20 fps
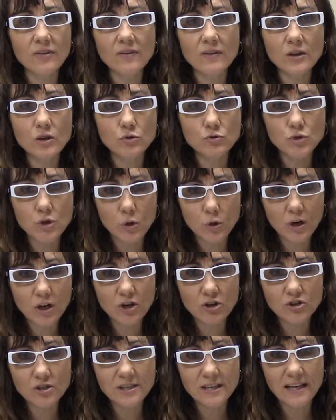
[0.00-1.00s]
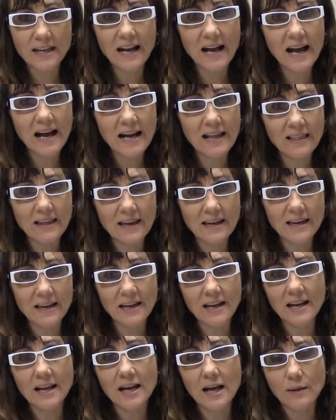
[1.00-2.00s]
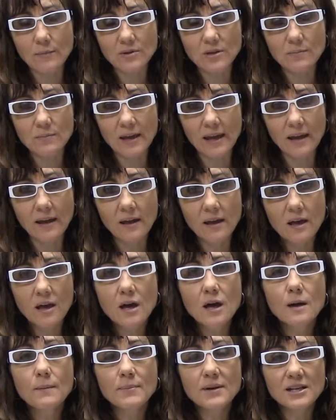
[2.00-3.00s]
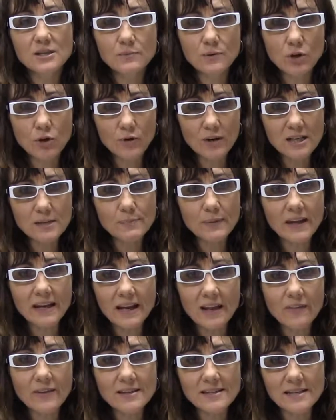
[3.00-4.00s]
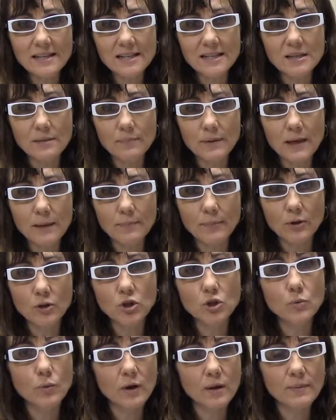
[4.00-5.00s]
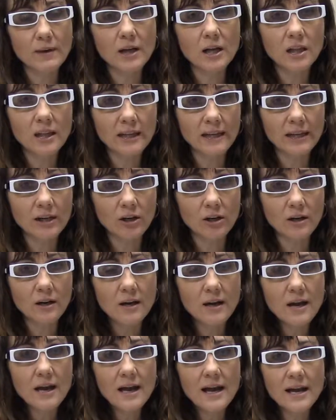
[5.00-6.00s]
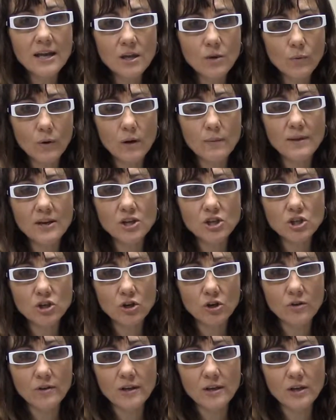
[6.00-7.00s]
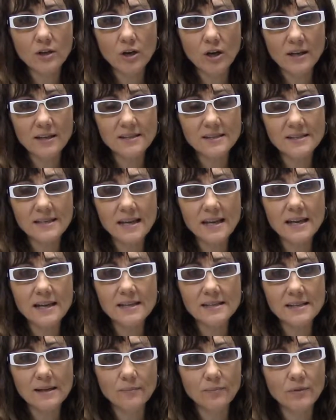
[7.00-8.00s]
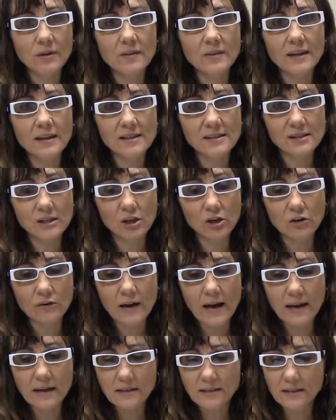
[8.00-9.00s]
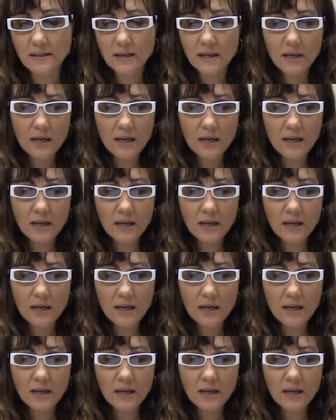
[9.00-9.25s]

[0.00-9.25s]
that you don't understand, highlight it and come to me. Because when you're explaining these things to people, you want to be clear and you want to make sure that you're not saying something that isn't correct.